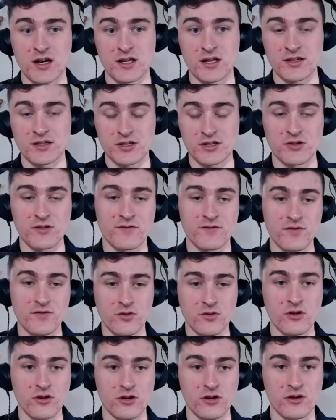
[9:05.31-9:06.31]
leader
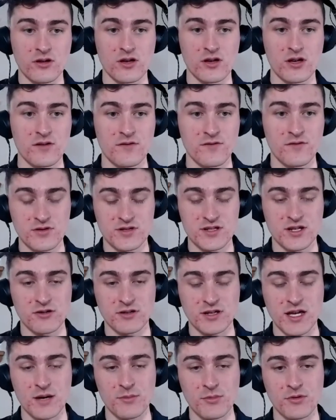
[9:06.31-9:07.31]
for
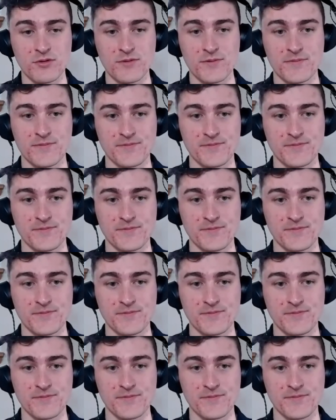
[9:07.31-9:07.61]
Terran Campbell?